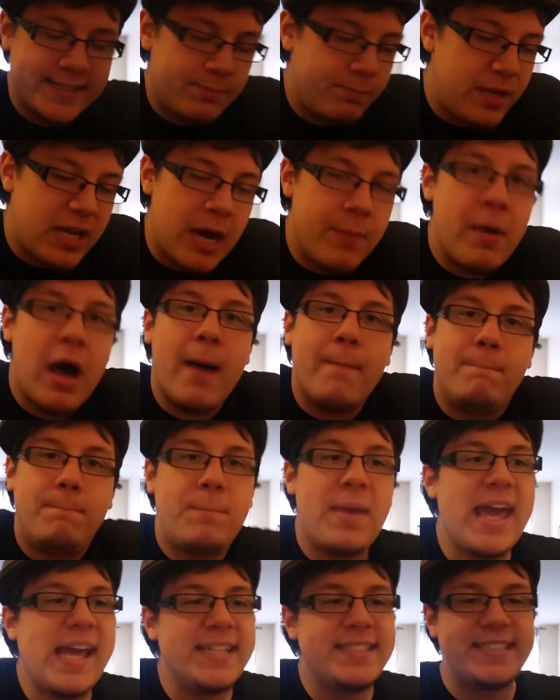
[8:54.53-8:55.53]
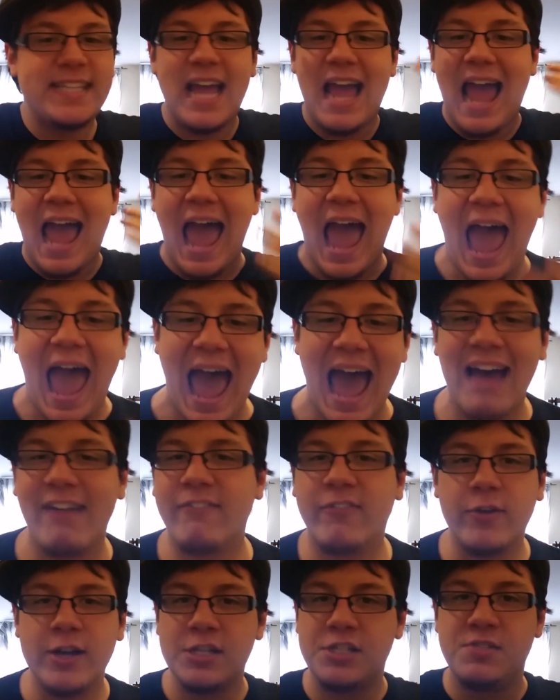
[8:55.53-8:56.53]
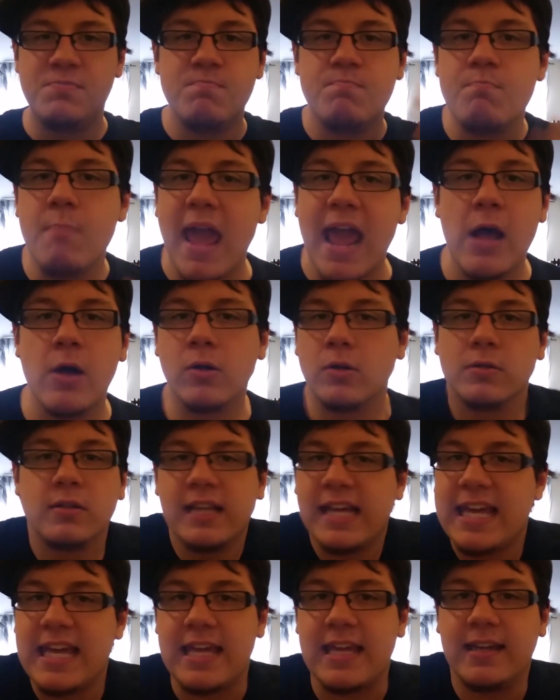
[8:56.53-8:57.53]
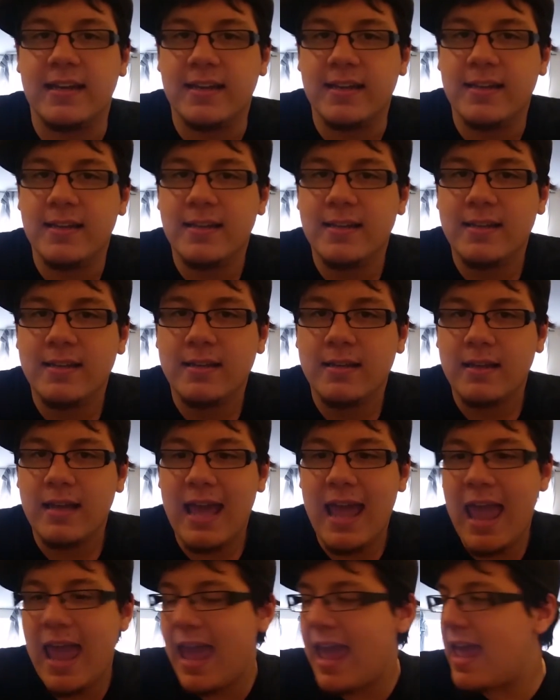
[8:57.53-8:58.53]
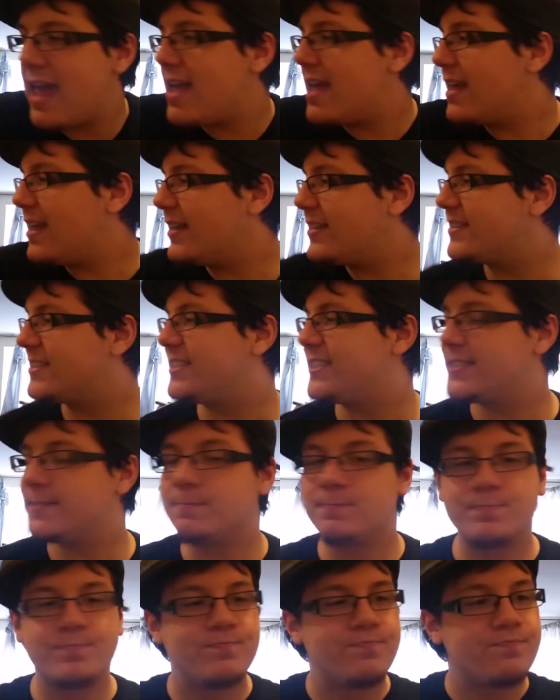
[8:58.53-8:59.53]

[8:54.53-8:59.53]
become a base average male lead. It's